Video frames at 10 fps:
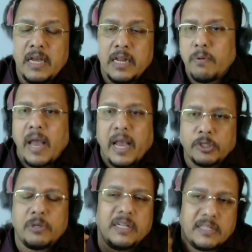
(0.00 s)
Now,
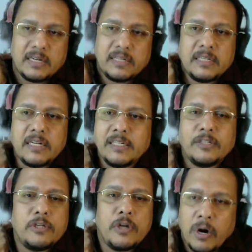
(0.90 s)
actually, the research
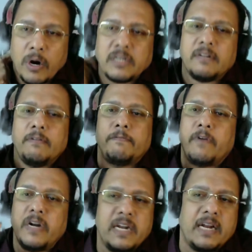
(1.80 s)
is not
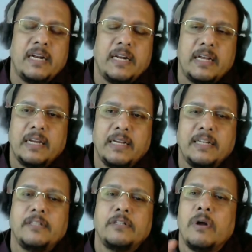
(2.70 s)
funded. It
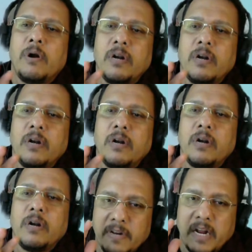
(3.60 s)
is not
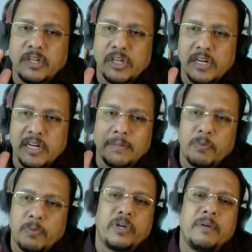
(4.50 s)
actually financially
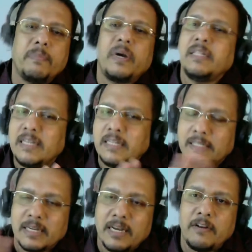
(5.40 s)
supported by these
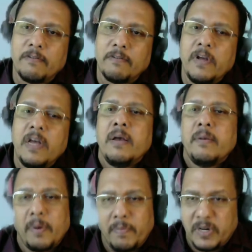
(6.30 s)
kind of
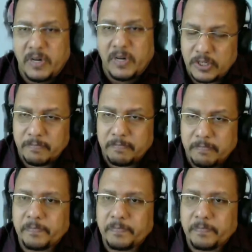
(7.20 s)
publishers.